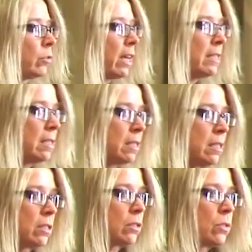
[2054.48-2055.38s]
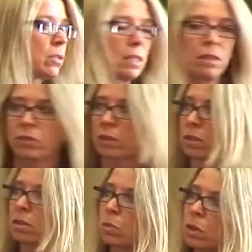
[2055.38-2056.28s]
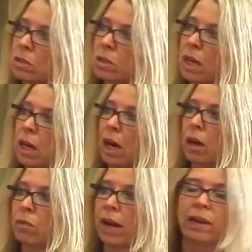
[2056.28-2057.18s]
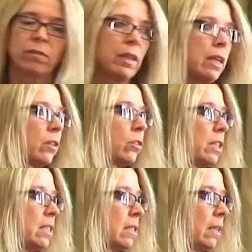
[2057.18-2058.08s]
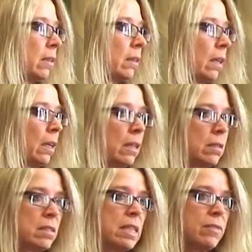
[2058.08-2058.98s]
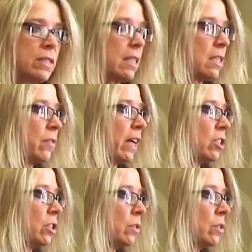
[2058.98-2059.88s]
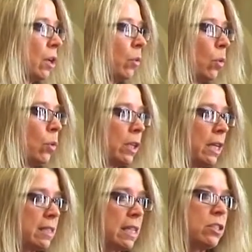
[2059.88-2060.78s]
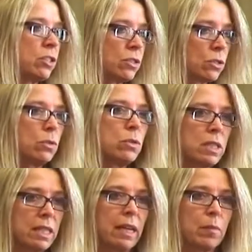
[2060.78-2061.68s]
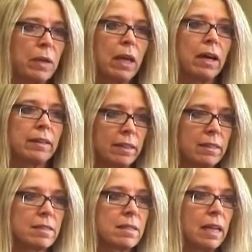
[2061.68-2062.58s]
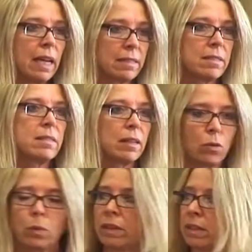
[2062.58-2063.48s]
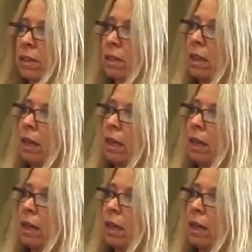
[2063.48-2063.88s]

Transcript: great statistical significance was around the increasing staff satisfaction. So organisations, schools that had applied this and stuck with it,